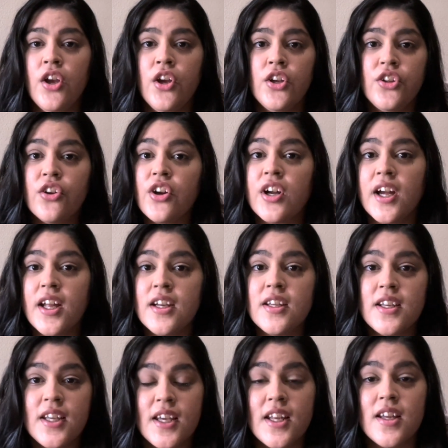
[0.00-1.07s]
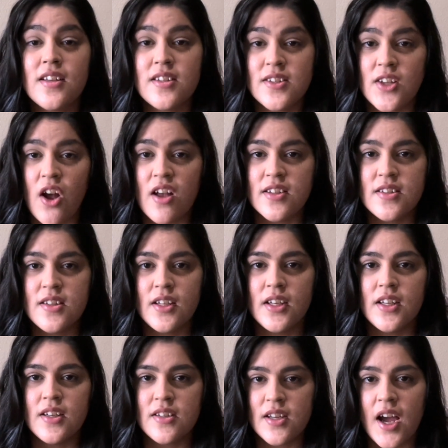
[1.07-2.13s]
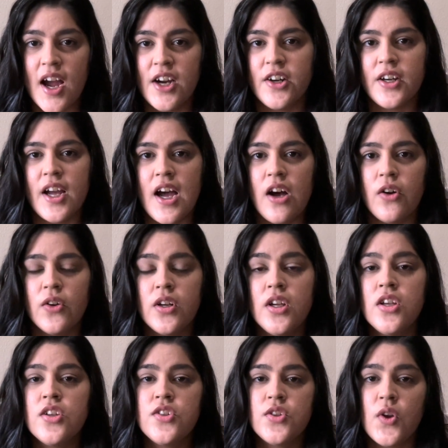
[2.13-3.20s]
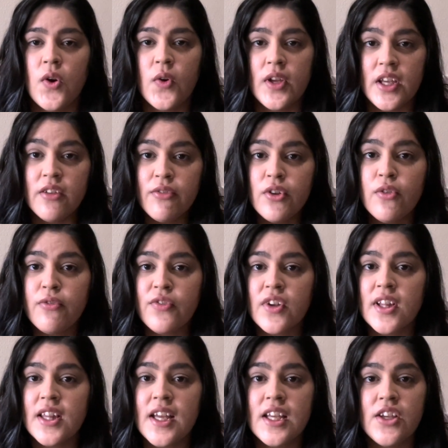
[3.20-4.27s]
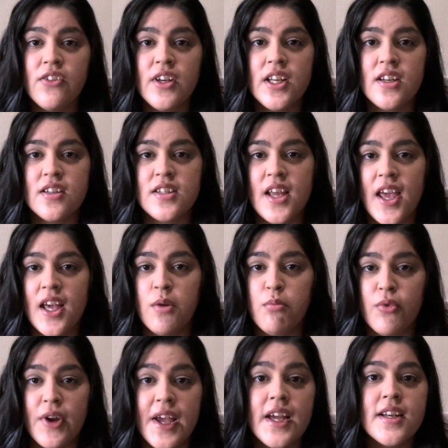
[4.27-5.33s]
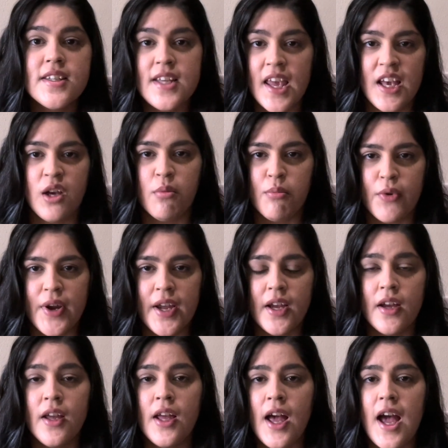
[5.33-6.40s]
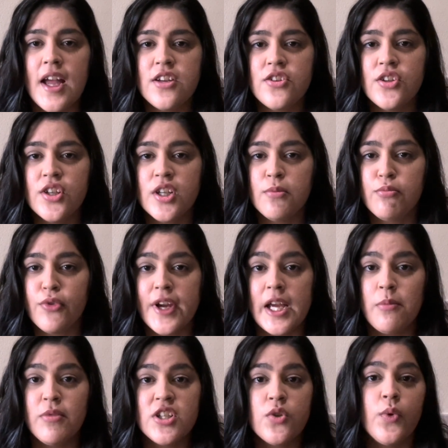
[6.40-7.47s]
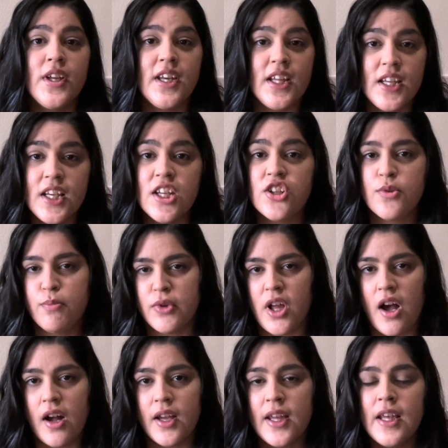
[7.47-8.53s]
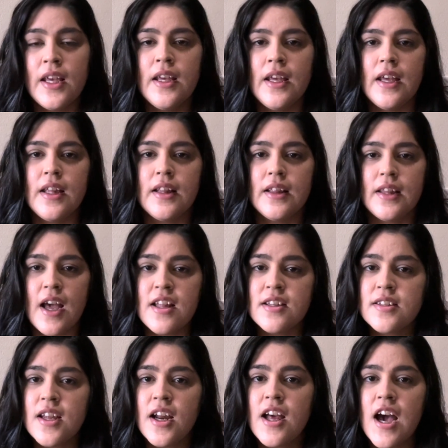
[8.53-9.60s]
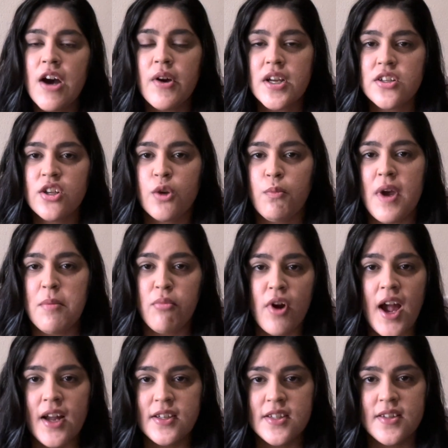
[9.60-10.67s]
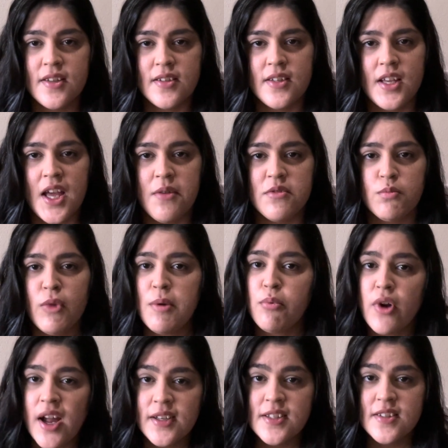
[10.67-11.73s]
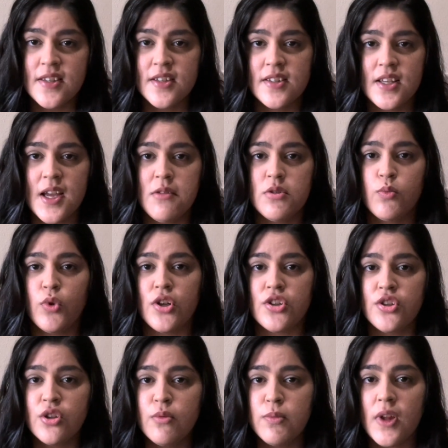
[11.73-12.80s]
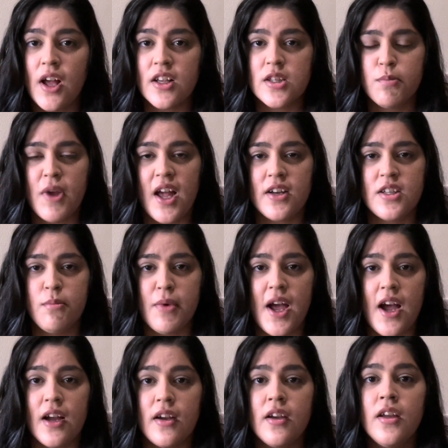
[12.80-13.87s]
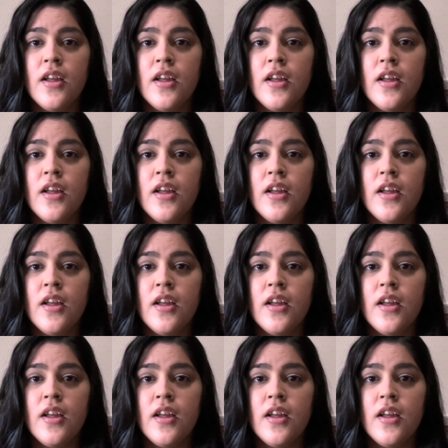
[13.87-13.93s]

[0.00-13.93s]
you're gonna get exhausted and tired out. So if you feel like you need to take a break, take a break. I took a break between each block, and that's not how I took my practice exams. My practice exams were 2 blocks back to back,